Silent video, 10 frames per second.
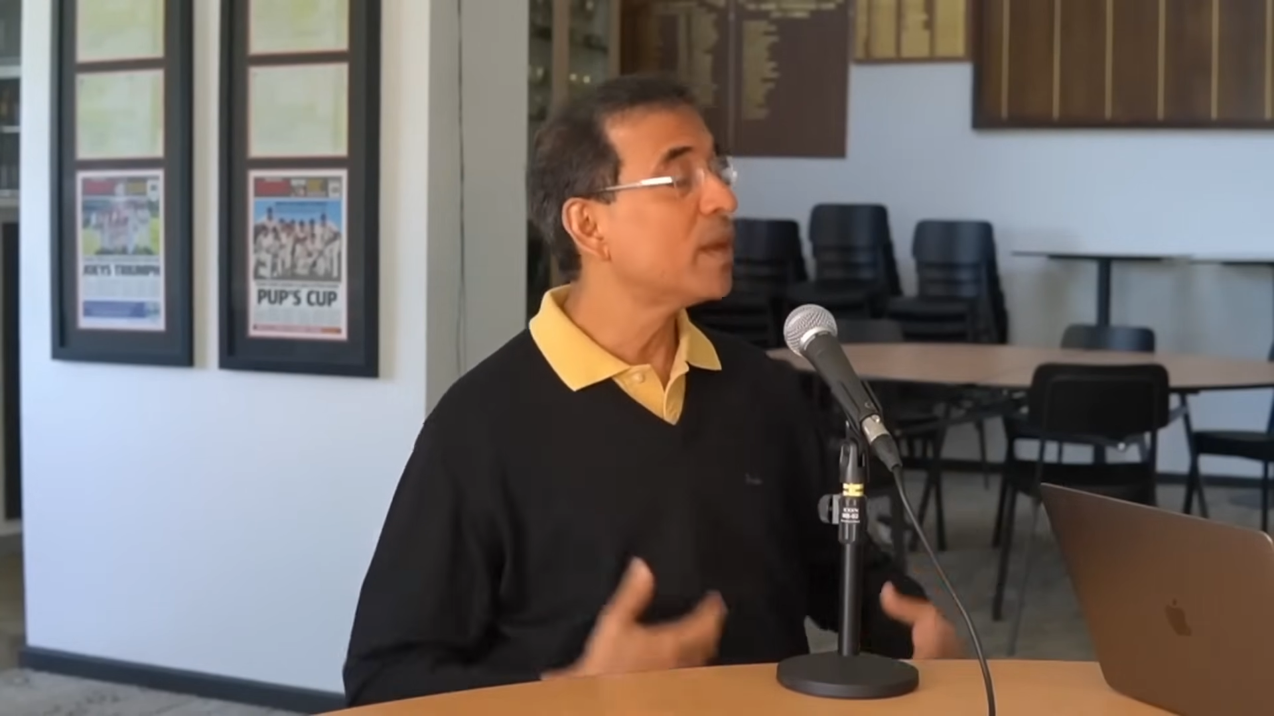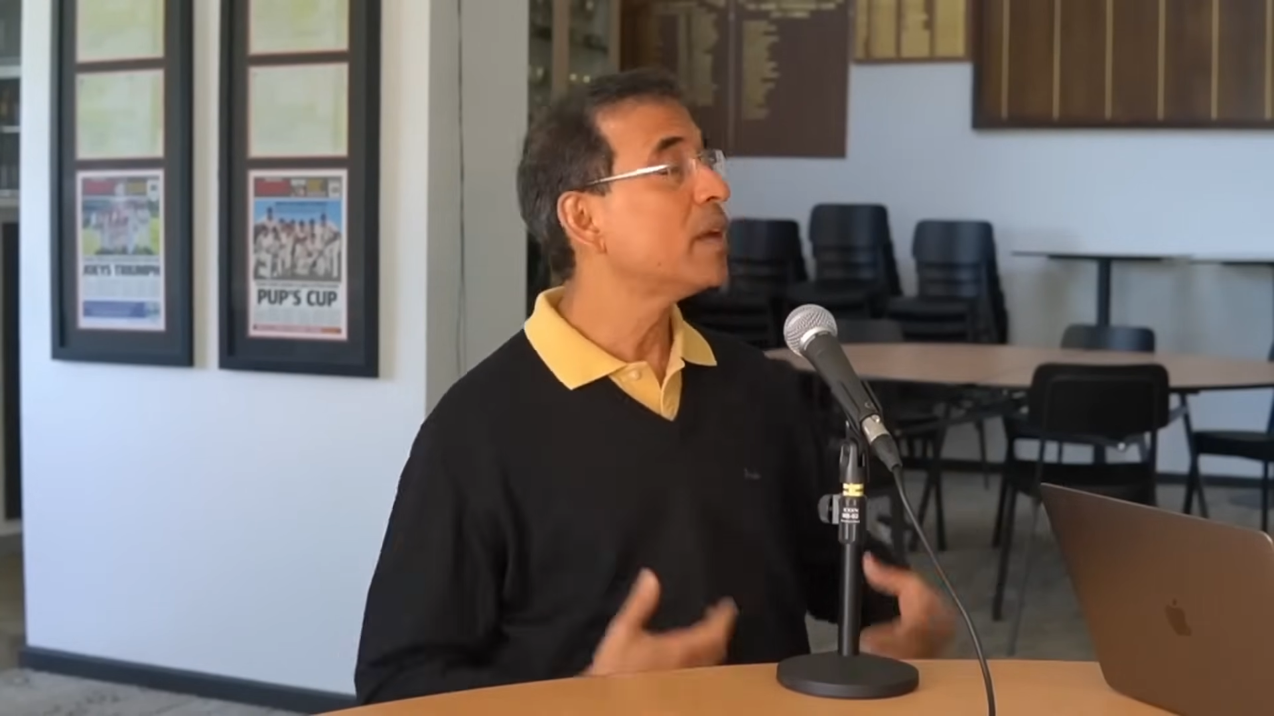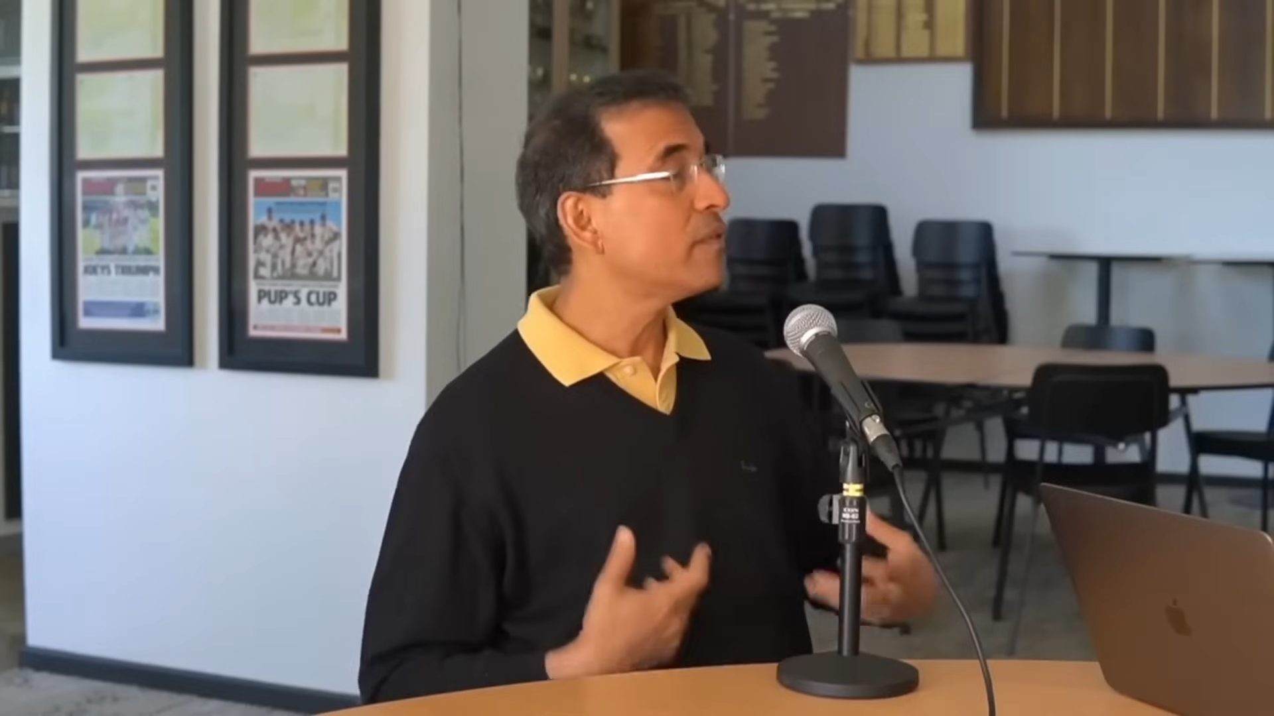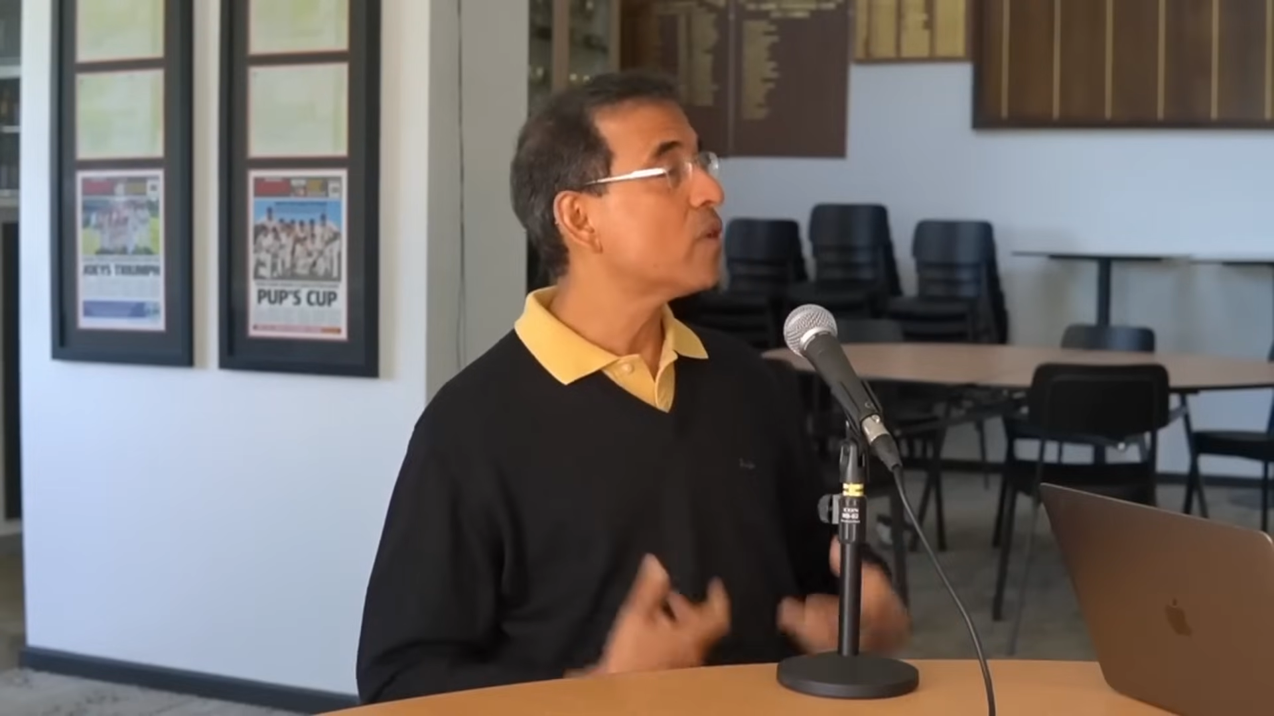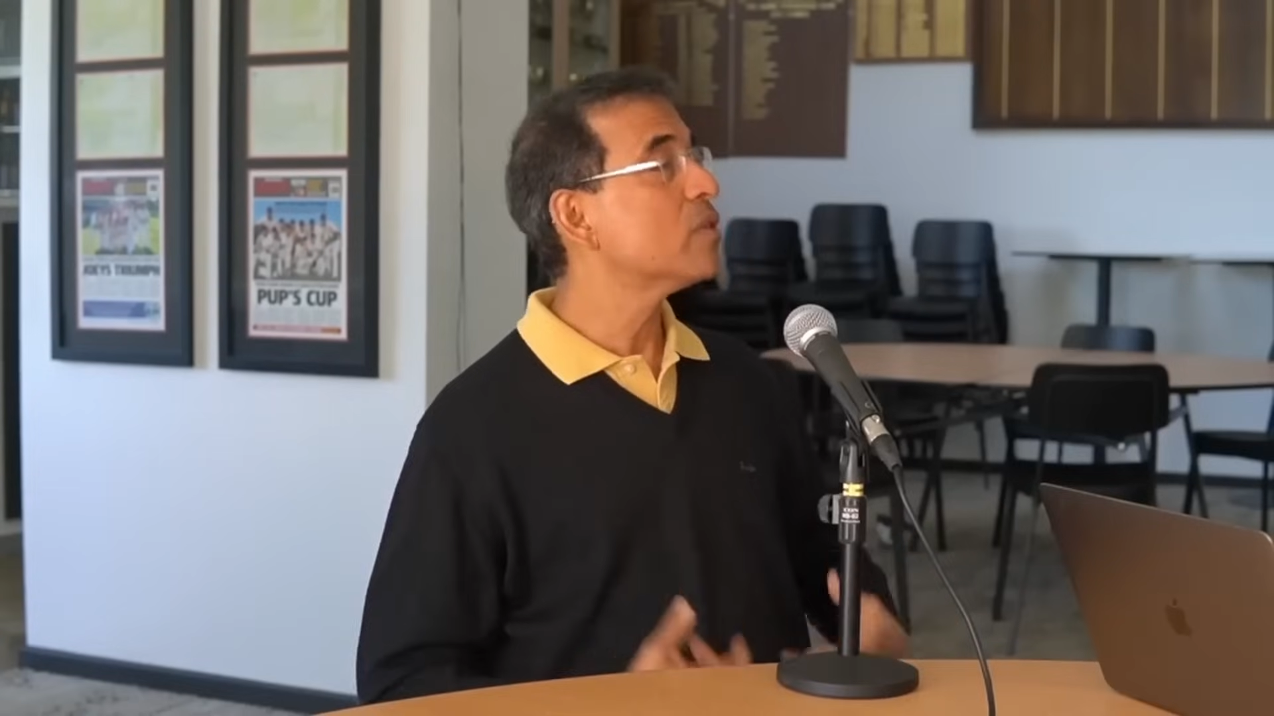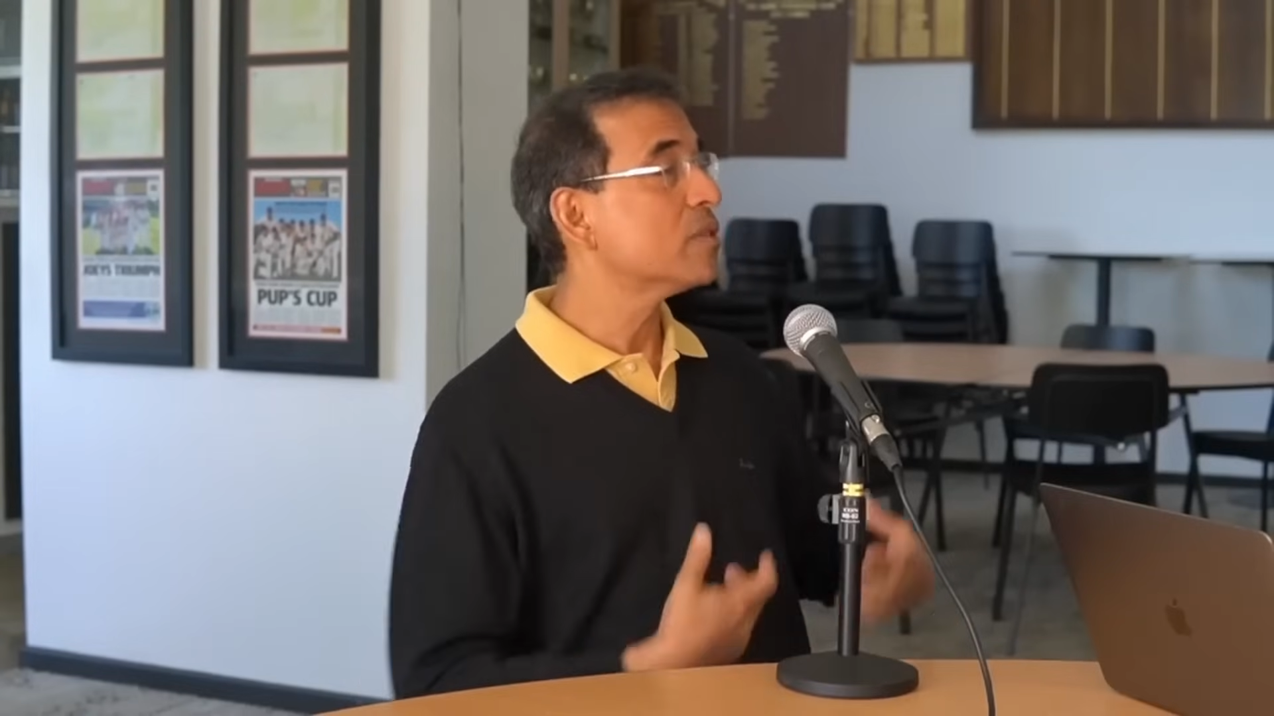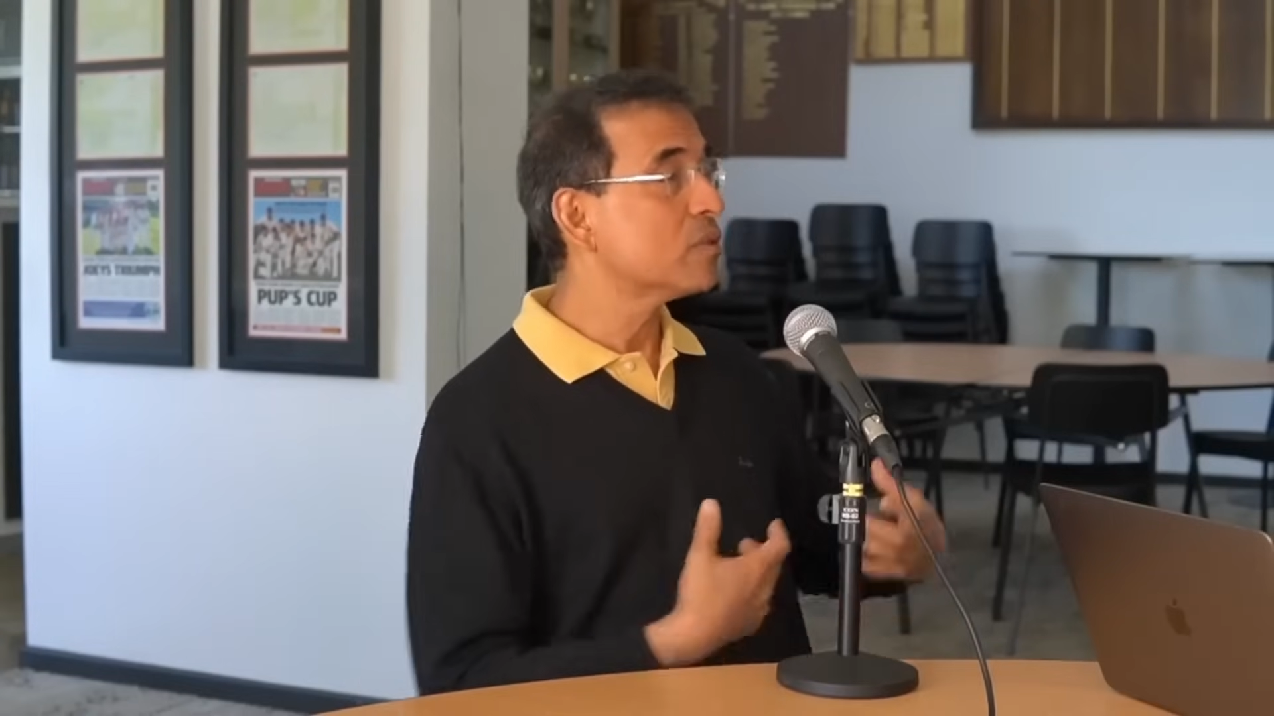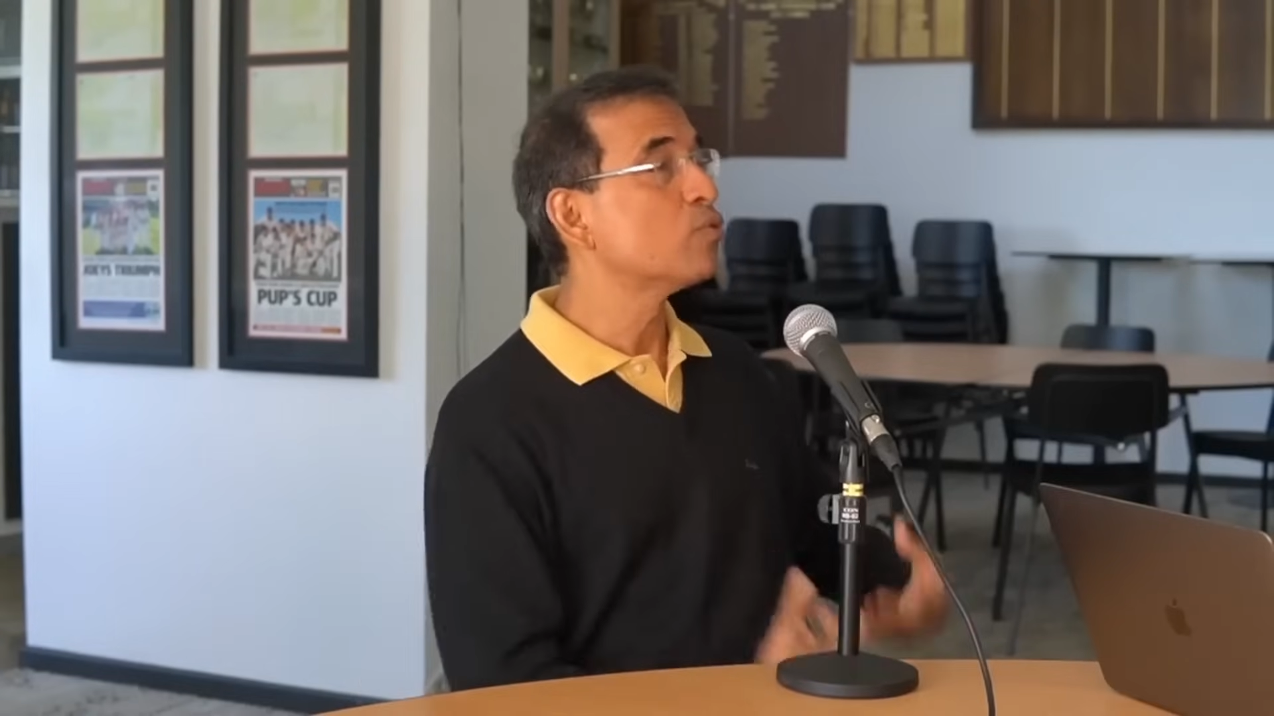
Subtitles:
live concert